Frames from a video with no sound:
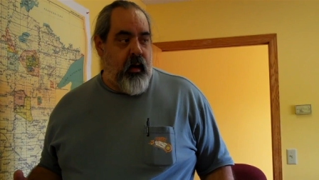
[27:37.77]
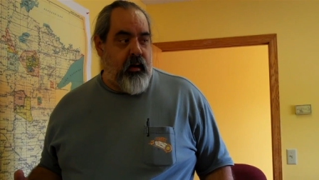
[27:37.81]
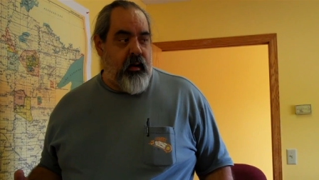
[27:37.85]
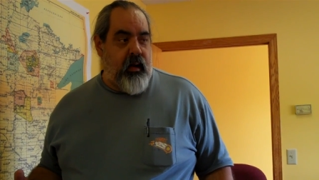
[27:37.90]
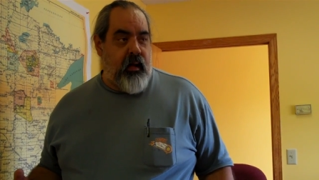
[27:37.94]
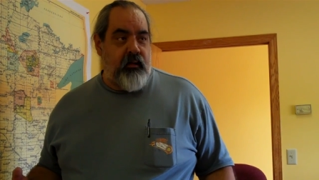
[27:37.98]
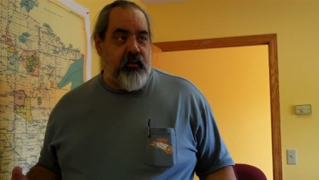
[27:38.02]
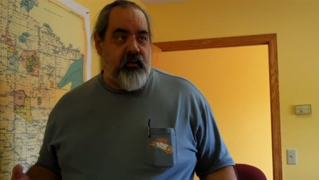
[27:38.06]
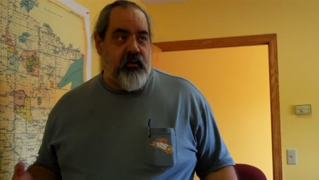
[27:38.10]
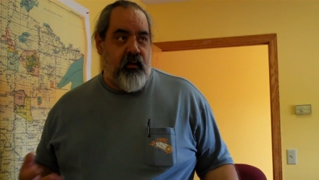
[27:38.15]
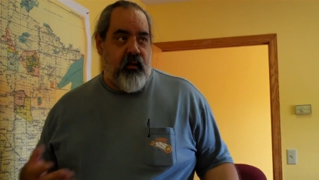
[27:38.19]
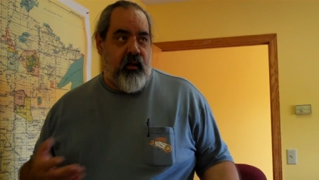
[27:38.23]

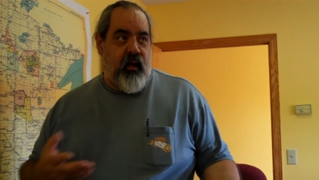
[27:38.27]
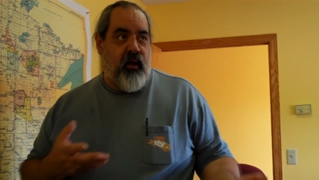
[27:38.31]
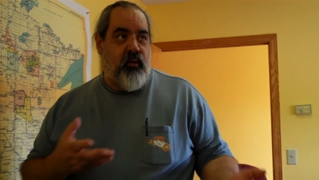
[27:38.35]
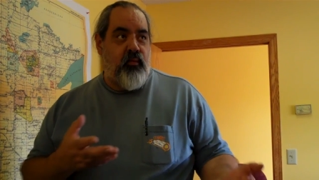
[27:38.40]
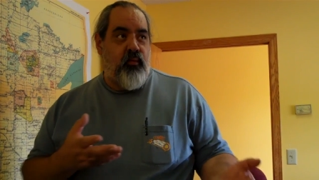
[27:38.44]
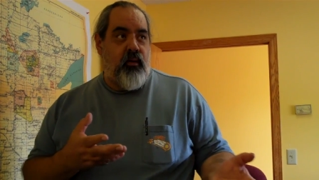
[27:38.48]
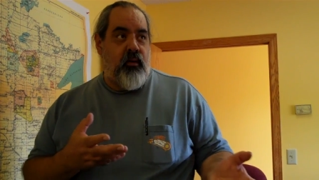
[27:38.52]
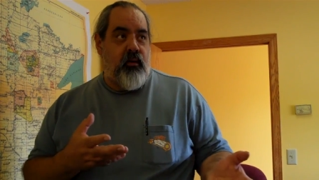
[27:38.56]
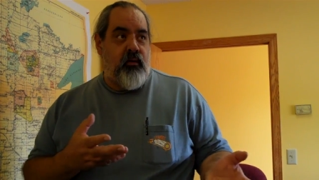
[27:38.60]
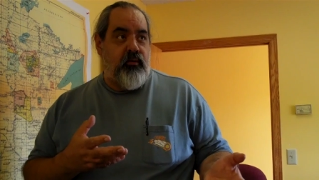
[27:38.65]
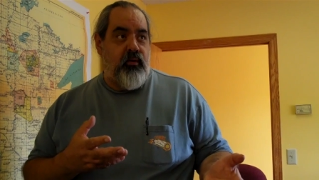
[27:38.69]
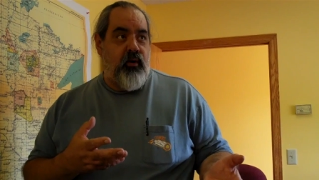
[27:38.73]
And that's
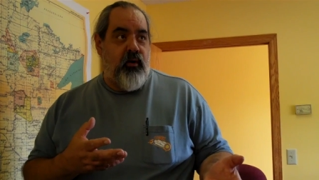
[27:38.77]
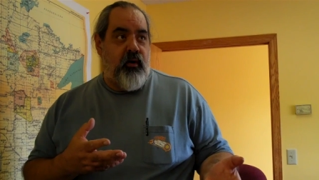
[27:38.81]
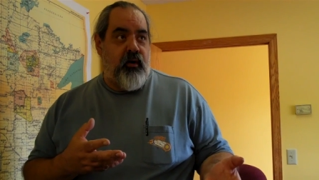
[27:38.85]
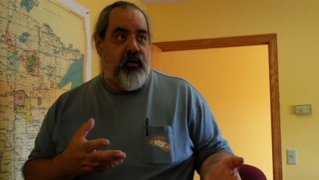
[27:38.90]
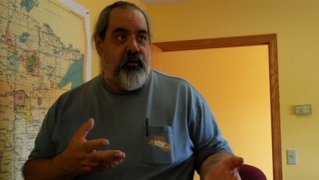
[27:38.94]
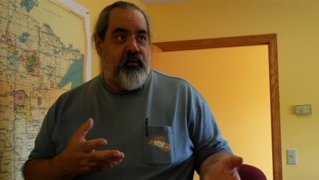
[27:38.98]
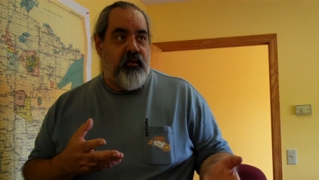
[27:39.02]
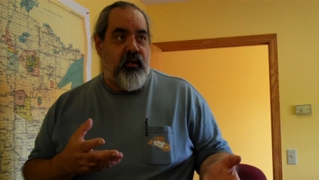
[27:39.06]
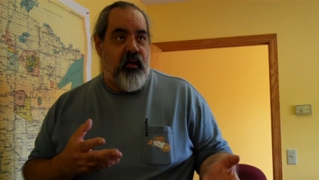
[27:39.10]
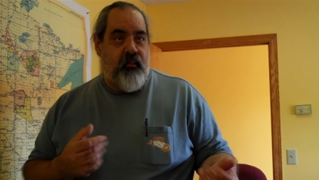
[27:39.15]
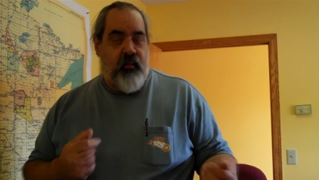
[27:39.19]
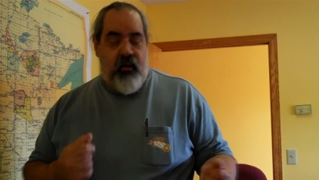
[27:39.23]
again where
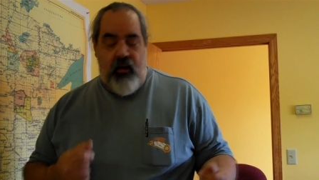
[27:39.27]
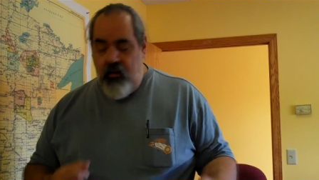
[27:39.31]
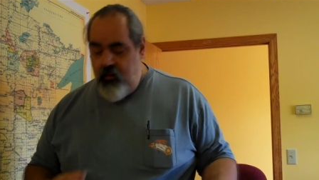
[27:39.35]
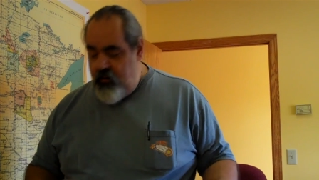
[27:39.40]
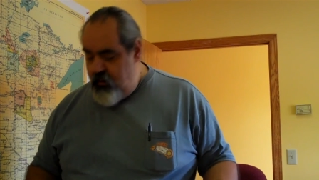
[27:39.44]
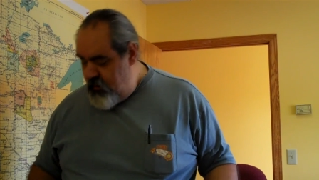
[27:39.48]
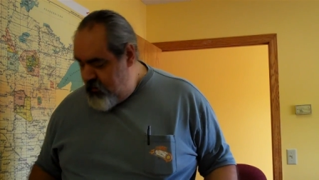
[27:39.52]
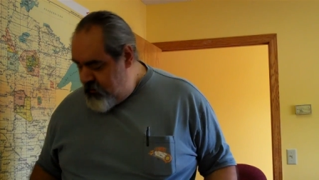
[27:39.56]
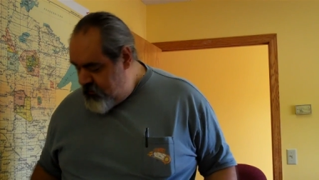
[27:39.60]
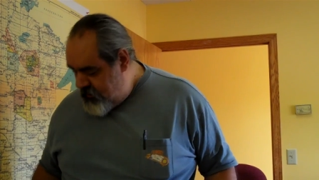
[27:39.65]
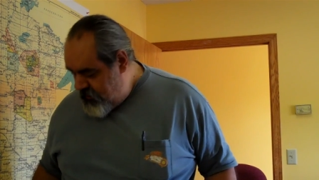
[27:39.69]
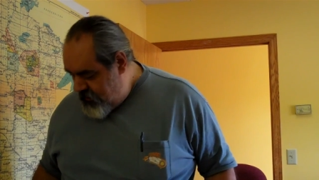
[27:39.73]
attorneys come in
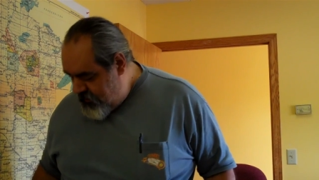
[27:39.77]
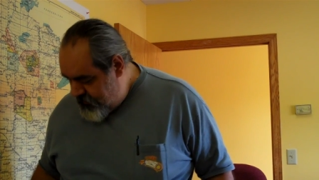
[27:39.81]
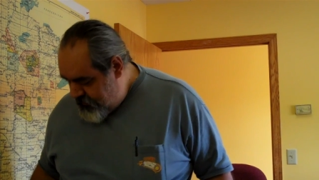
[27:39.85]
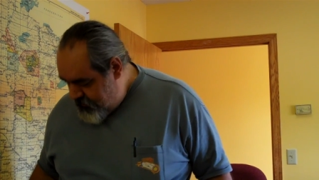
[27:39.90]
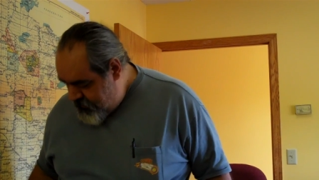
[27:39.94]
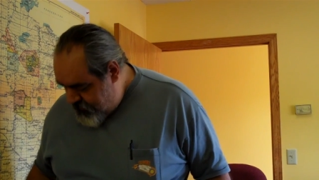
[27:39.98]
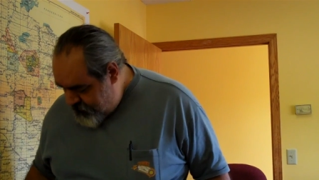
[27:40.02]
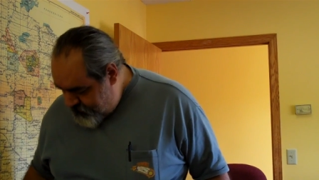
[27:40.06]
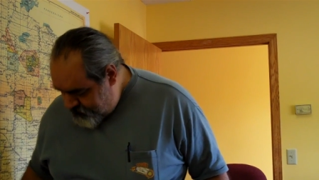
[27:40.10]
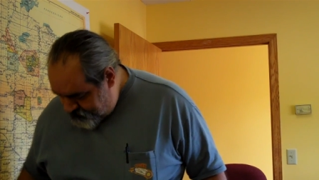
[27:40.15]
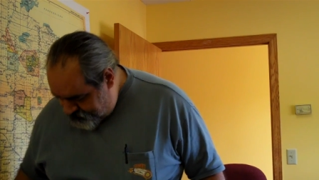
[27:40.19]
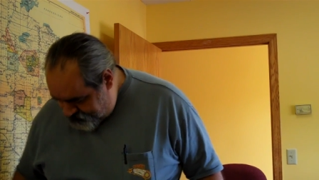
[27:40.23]
and things
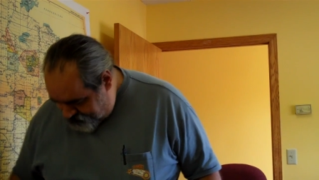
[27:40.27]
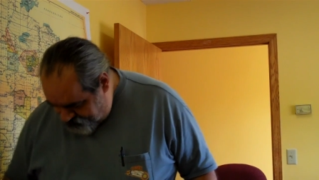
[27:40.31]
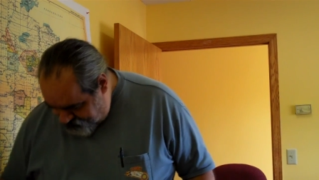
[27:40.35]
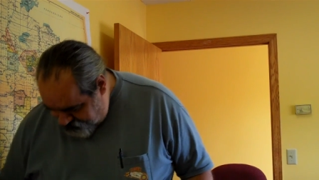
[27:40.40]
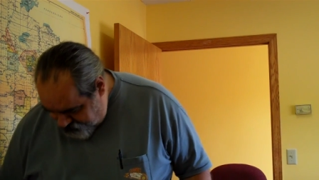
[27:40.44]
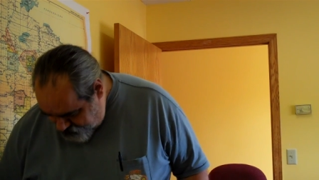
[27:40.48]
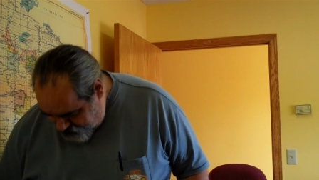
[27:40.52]
like that.